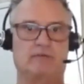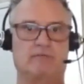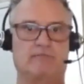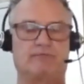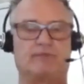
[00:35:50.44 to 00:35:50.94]

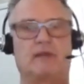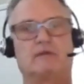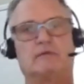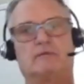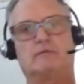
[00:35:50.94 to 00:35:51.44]
There's no
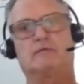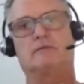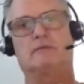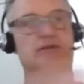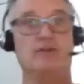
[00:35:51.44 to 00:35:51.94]
way.
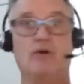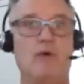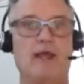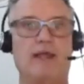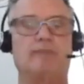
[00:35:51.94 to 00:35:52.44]

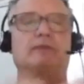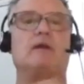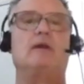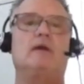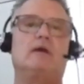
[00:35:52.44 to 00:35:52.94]
A
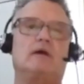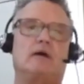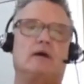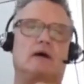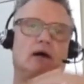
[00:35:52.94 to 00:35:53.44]

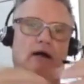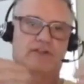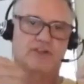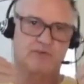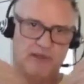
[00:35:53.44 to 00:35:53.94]
spirit that
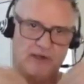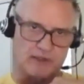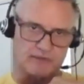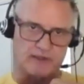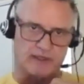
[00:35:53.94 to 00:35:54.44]
enters your
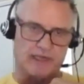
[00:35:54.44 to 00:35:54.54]
body